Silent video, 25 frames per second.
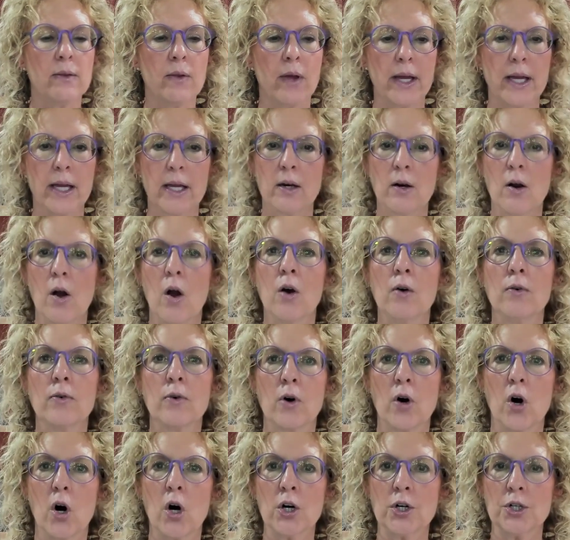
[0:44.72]
like an
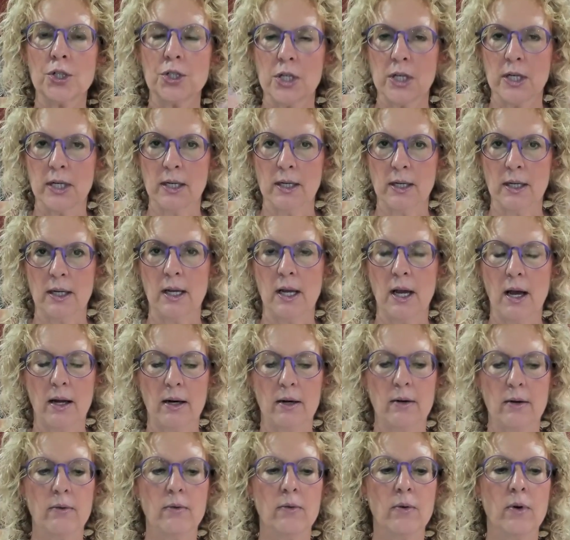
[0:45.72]
overarching
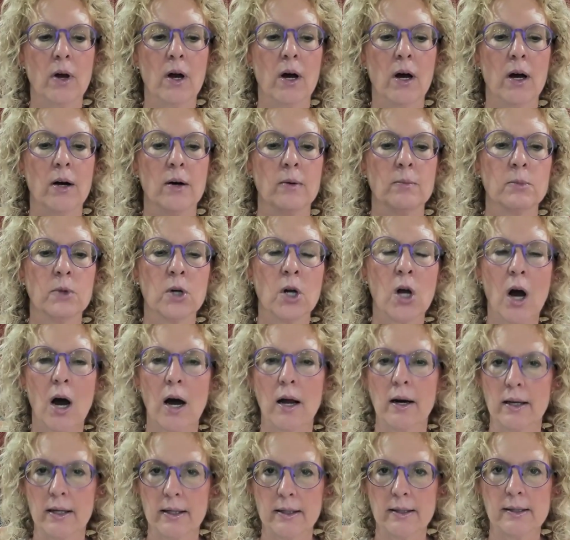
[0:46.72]
kind of
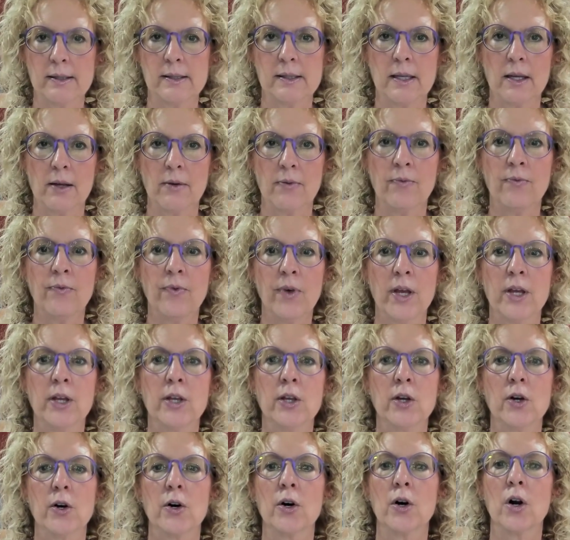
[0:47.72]
goddess
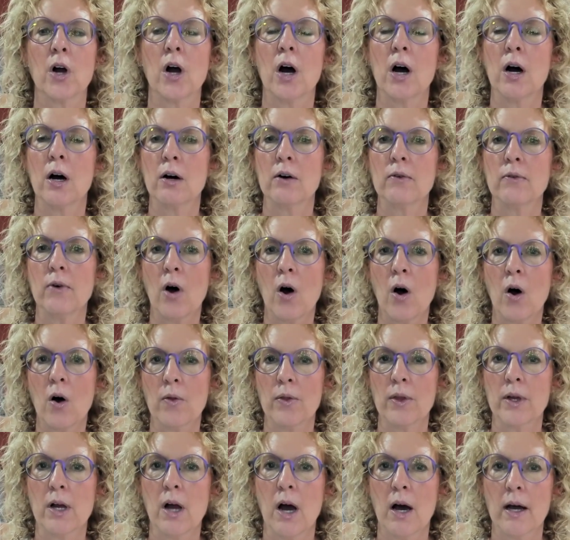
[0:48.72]
figure of all
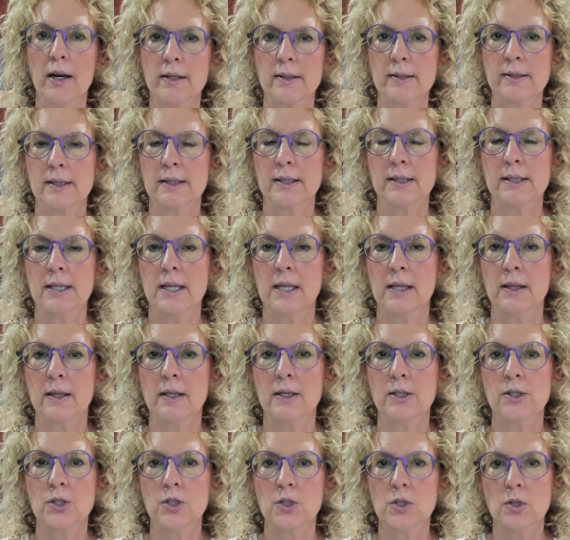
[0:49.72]
the goddesses then
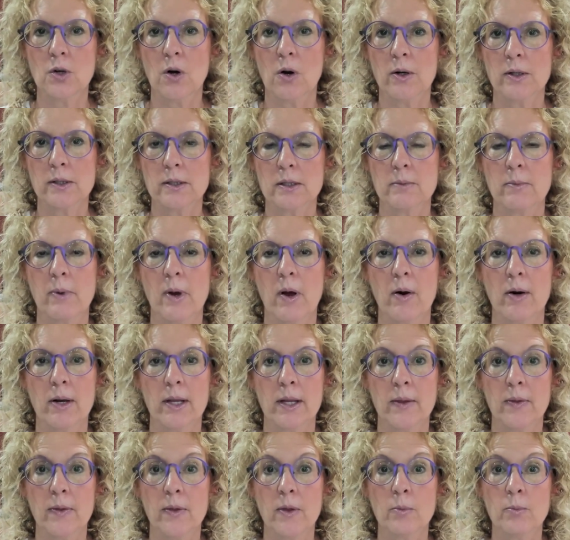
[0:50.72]
that she talks about
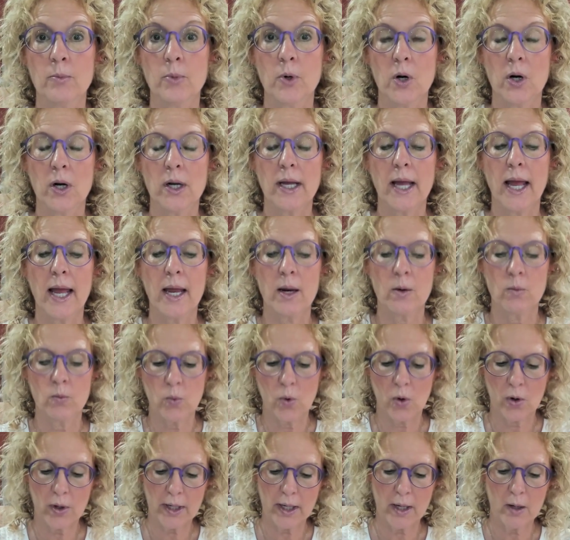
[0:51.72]
in the book and
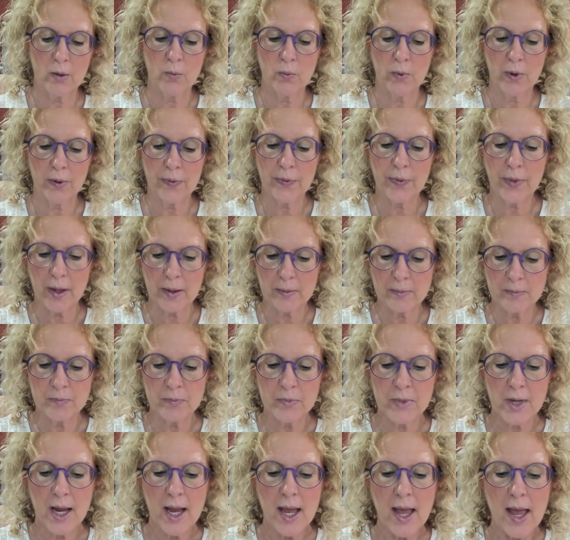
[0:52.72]
working with them.
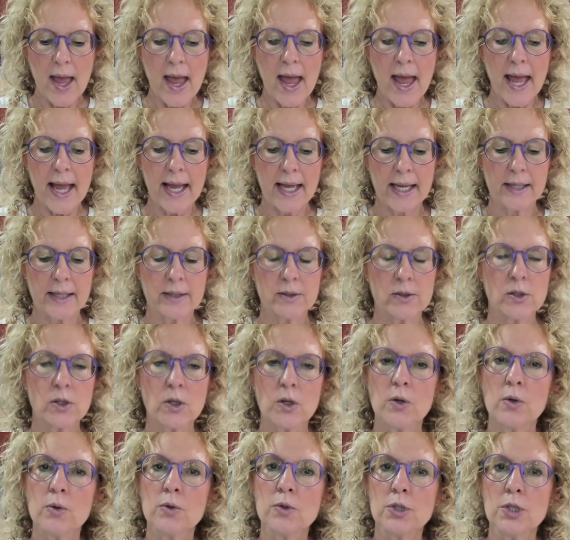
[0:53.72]
And
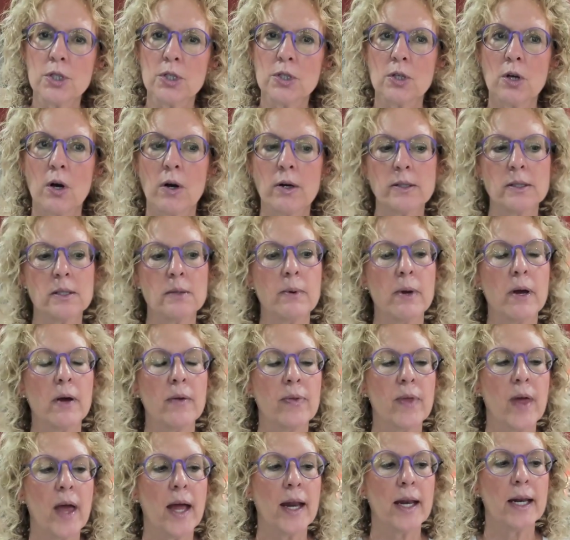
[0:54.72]
so she talks
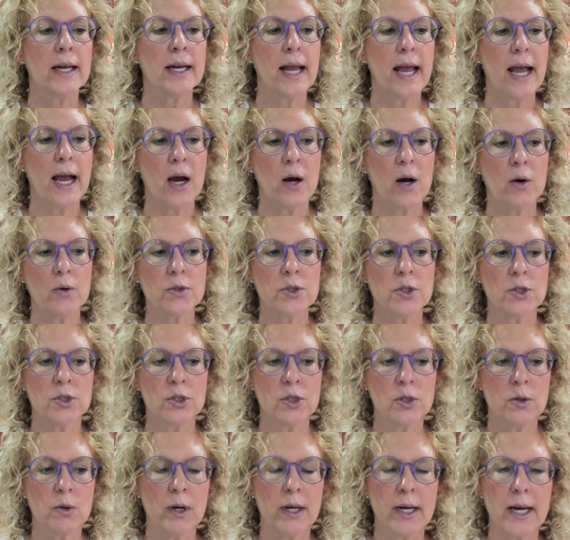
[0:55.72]
about that and how to
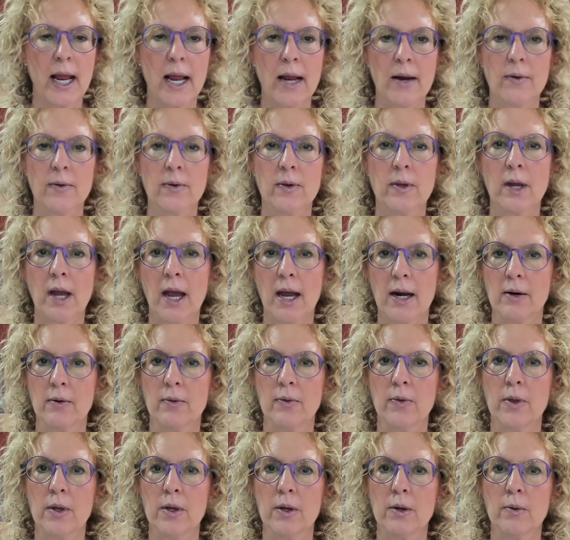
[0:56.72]
do it and the kind
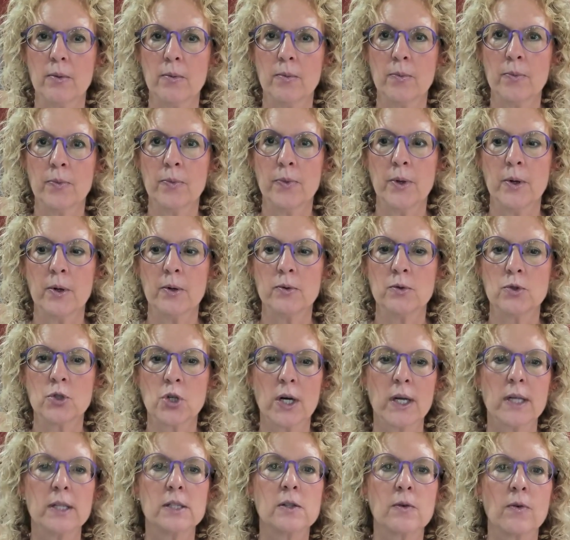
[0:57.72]
of the
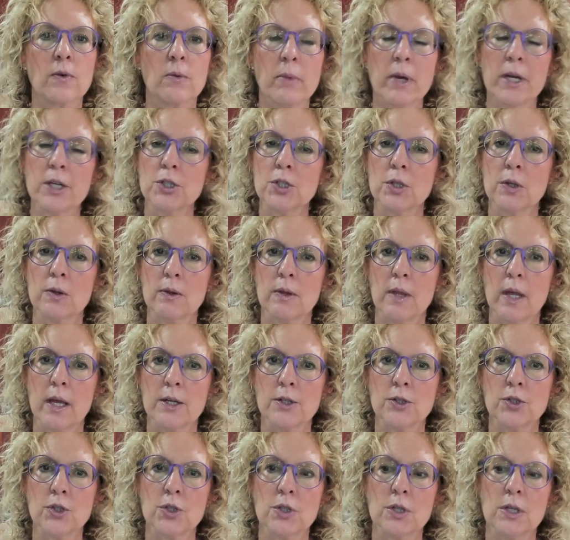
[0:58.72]
transformation
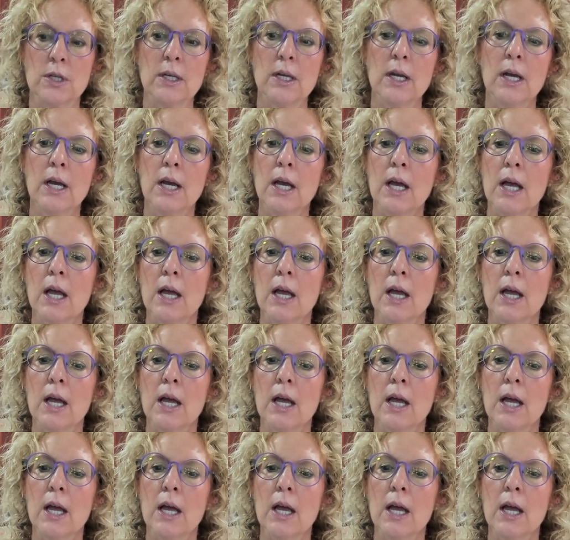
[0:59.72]
that she